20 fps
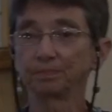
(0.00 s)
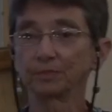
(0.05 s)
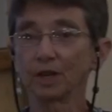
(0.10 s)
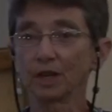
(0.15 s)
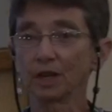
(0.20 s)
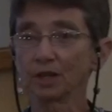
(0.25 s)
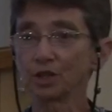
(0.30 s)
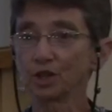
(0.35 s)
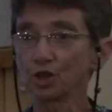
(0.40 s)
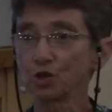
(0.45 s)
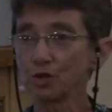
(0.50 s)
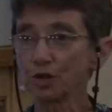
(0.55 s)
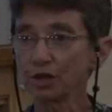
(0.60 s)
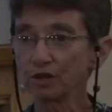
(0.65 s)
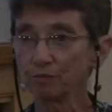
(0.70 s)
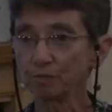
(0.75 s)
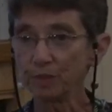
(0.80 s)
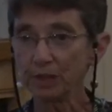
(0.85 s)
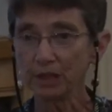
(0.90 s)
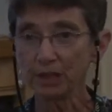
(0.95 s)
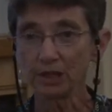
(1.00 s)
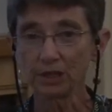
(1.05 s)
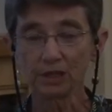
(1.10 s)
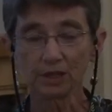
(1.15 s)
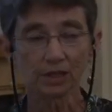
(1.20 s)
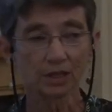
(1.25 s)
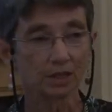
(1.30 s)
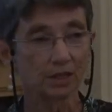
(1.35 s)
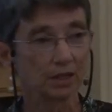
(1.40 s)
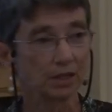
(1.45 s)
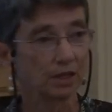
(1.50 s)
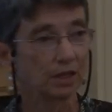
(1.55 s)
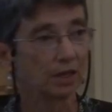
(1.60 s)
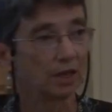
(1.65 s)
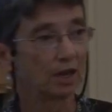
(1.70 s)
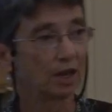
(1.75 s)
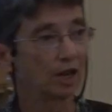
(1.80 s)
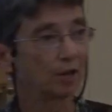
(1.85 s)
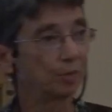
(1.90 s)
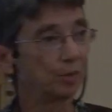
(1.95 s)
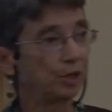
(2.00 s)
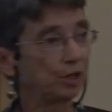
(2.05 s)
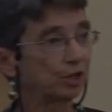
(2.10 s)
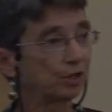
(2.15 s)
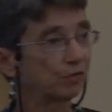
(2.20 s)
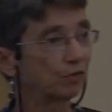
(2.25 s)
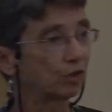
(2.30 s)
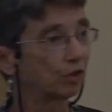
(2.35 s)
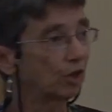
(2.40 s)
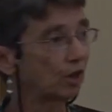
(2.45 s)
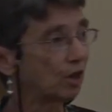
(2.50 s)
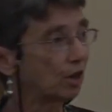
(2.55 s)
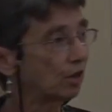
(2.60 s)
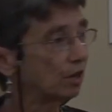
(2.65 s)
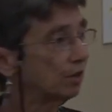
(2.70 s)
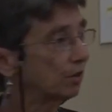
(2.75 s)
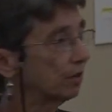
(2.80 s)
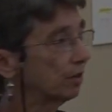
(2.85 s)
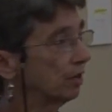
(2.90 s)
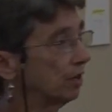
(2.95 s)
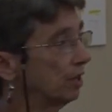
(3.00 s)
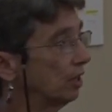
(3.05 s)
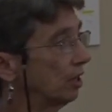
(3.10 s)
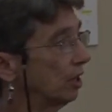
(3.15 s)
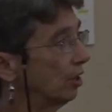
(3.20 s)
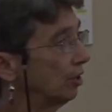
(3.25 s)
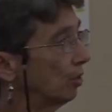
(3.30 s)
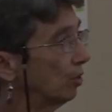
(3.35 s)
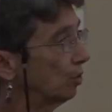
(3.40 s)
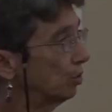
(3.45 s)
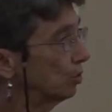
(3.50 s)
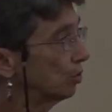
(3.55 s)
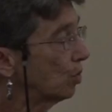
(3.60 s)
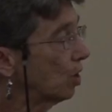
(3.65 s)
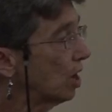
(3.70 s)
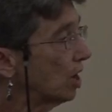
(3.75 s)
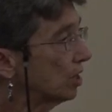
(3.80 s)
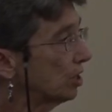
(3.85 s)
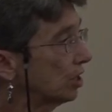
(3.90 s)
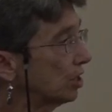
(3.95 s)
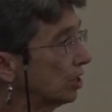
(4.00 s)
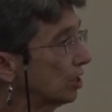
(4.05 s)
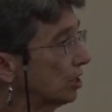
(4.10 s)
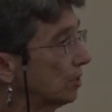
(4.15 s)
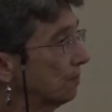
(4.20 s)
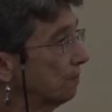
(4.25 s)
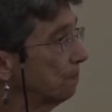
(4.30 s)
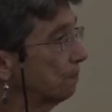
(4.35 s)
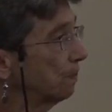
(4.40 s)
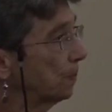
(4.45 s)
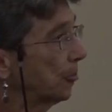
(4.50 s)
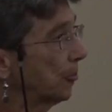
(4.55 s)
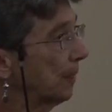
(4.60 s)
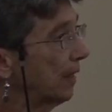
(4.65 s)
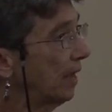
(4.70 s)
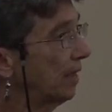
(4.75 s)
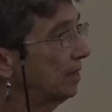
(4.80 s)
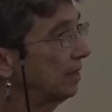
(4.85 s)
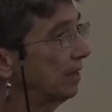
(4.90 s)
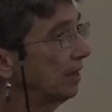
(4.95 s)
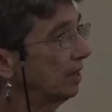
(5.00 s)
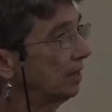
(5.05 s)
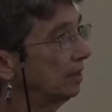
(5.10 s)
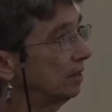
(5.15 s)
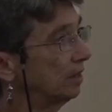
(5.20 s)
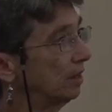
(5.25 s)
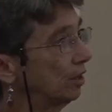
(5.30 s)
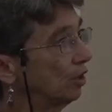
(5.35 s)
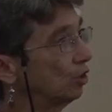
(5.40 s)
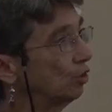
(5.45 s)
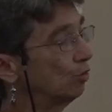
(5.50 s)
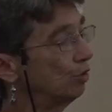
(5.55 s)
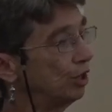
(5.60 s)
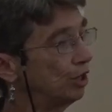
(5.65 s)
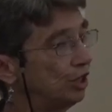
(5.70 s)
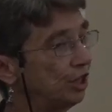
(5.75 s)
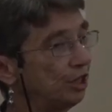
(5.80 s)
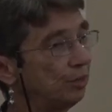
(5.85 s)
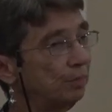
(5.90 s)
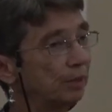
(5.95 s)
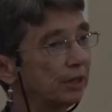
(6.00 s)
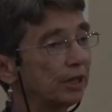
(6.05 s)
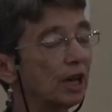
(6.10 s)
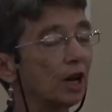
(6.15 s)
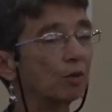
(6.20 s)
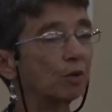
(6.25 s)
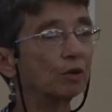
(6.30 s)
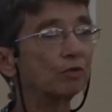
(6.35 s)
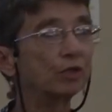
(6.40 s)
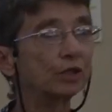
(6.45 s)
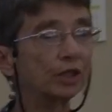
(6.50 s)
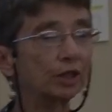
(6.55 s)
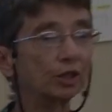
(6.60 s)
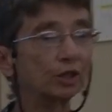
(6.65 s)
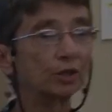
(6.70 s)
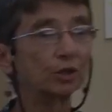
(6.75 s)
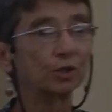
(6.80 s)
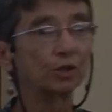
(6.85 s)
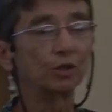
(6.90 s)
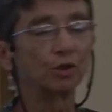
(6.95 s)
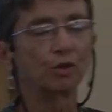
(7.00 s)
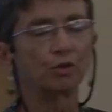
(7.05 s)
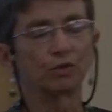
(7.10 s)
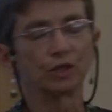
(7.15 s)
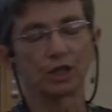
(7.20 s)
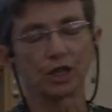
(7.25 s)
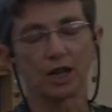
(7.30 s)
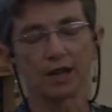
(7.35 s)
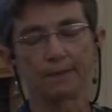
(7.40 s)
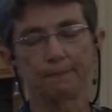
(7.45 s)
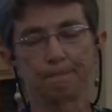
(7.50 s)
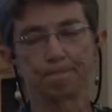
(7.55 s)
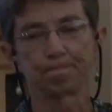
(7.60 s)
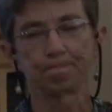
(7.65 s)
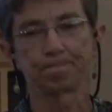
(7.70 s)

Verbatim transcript: a string of beads, a piece of cloth, an old watch, and then redeem it however they could over time.